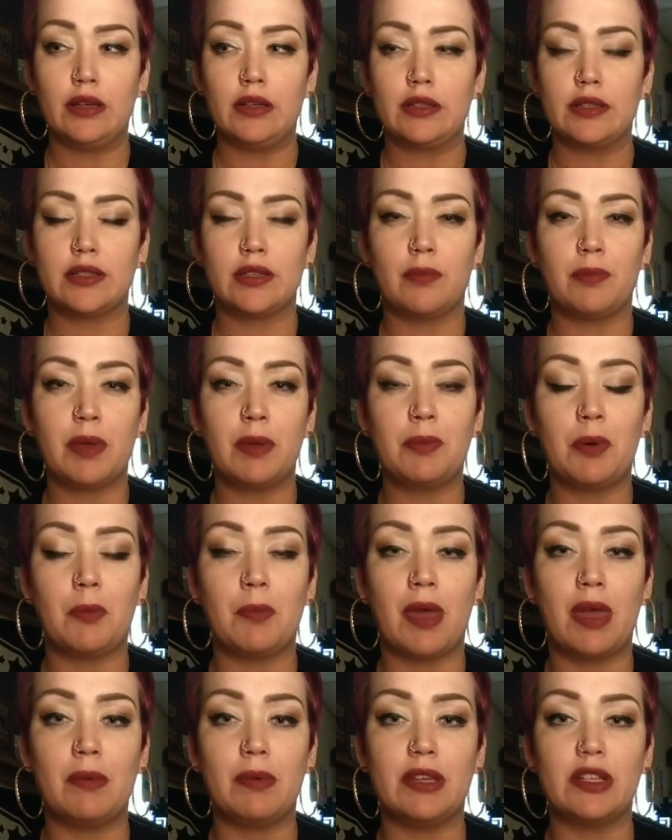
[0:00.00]
Some people
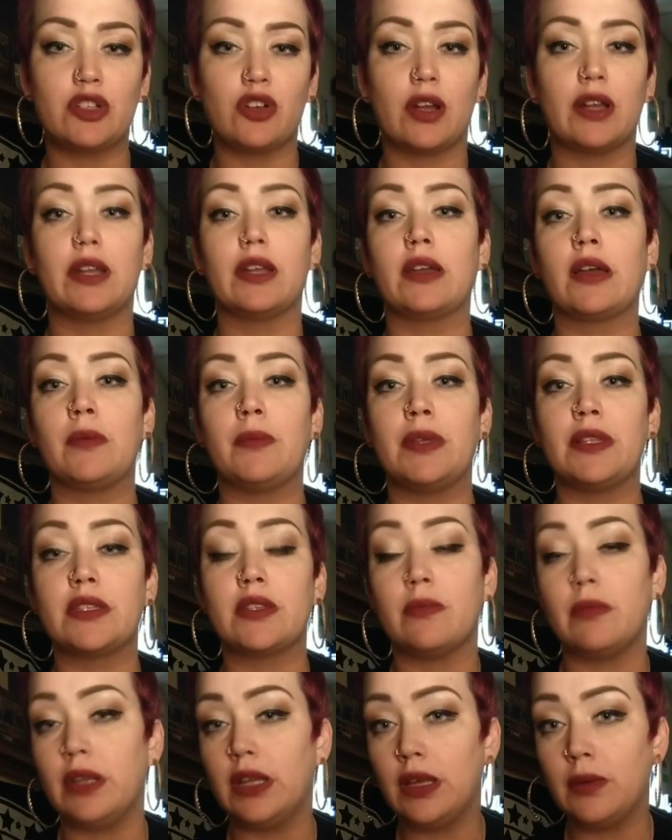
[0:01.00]
may be trying to come in to
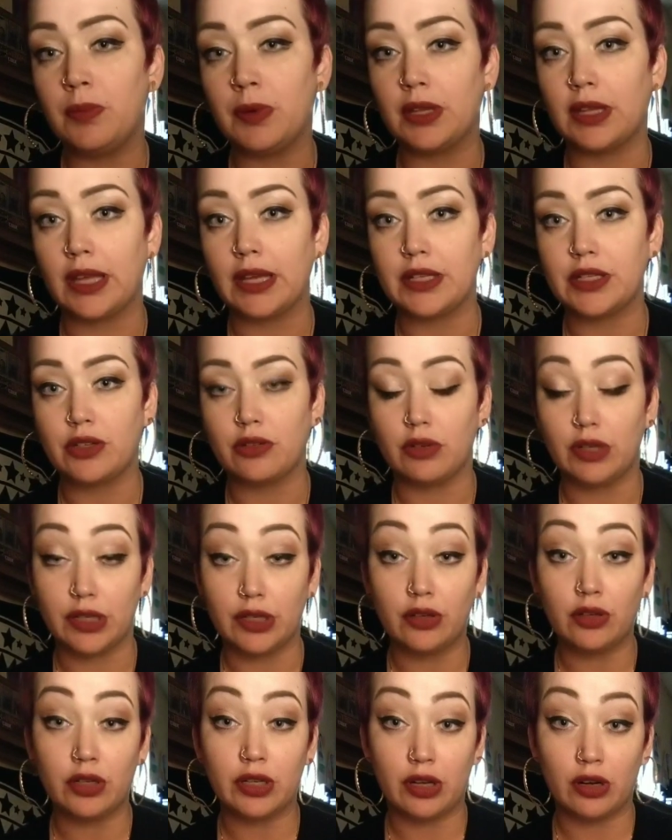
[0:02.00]
manipulate you. And
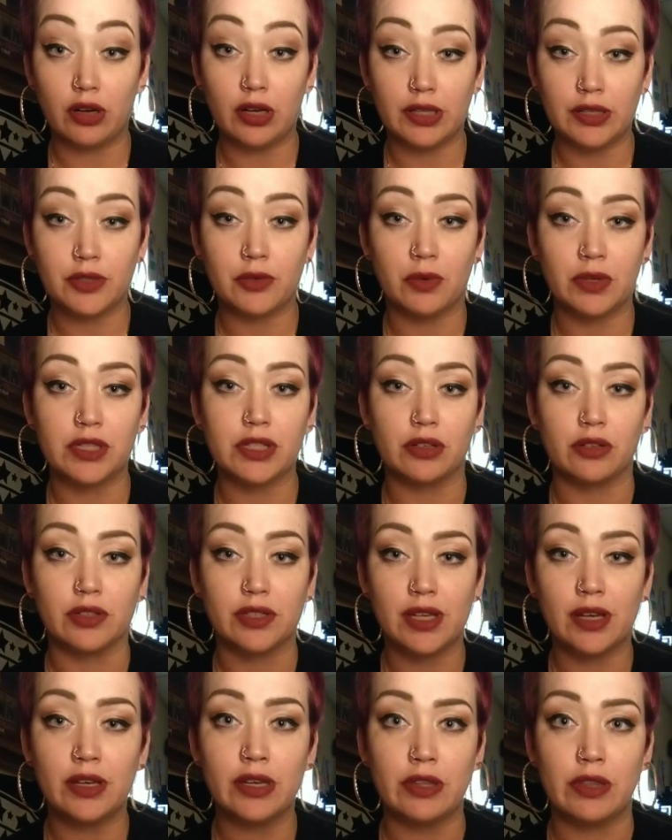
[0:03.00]
your intuition will
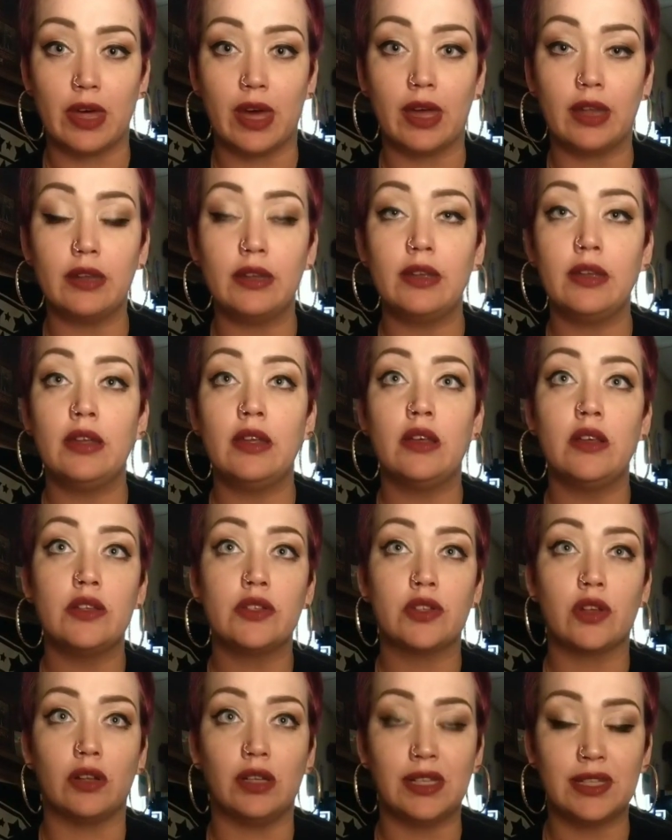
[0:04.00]
tell you that.
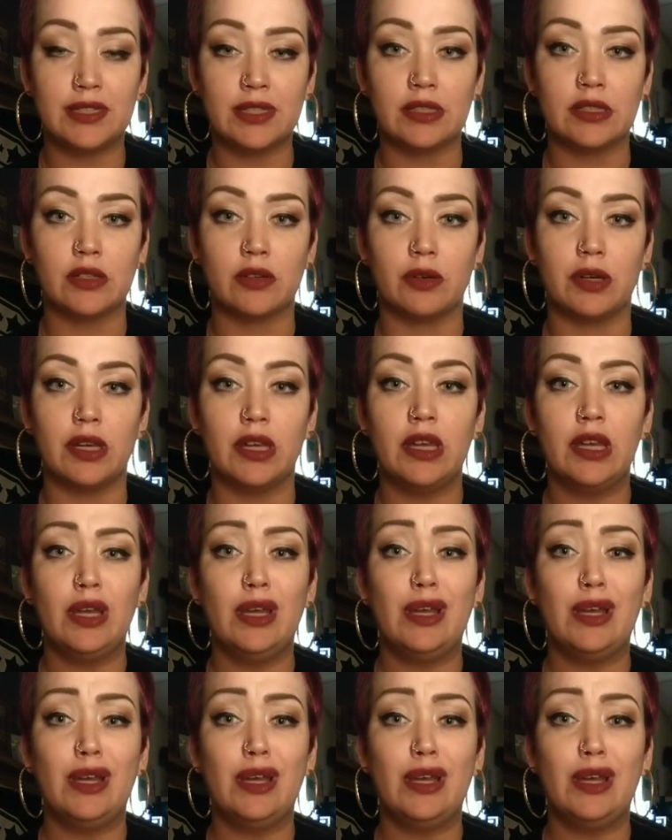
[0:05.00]
So listen to it.